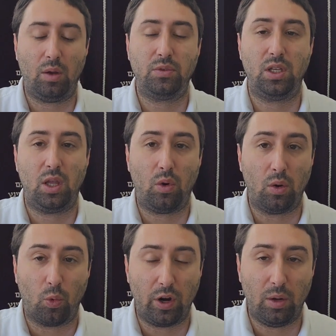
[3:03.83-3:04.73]
said they
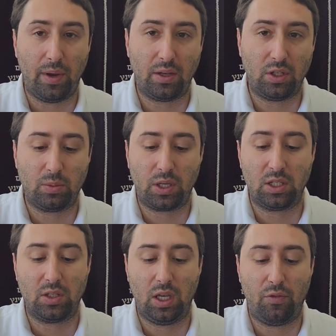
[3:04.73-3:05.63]
weren't worried about this
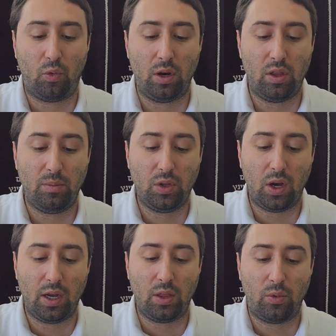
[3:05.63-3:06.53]
because if one of them
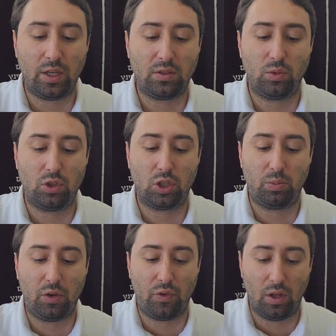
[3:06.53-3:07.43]
died, the rest would just
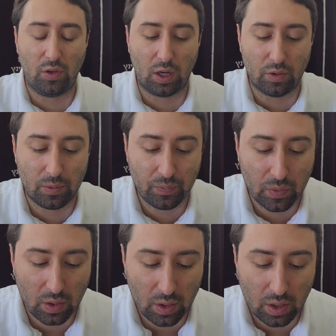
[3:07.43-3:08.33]
be for nadava.
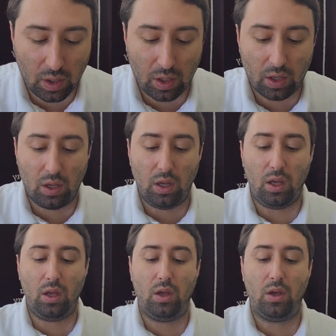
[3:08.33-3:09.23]

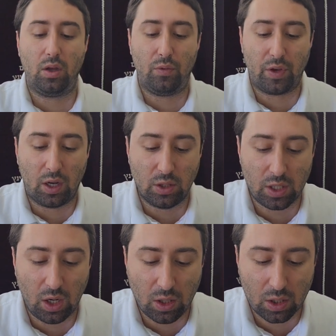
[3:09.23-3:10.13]
But
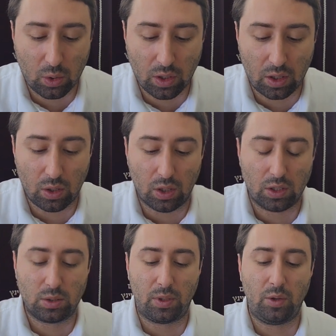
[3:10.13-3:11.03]

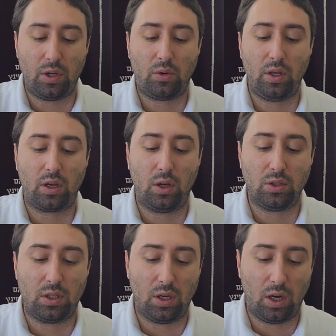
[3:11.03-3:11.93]
he would agree that
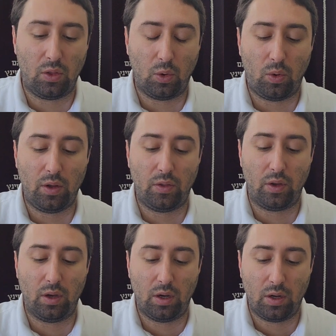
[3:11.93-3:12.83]
goes the one,
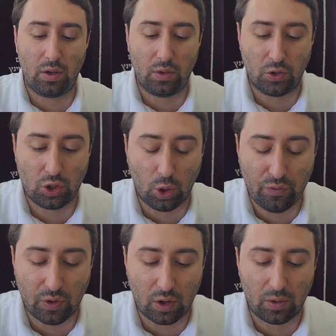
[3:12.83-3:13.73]
the
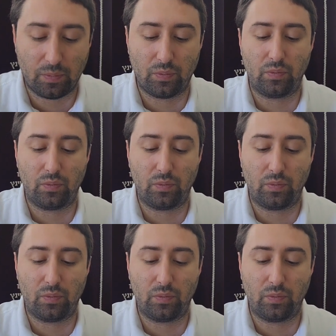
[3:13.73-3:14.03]
shofar,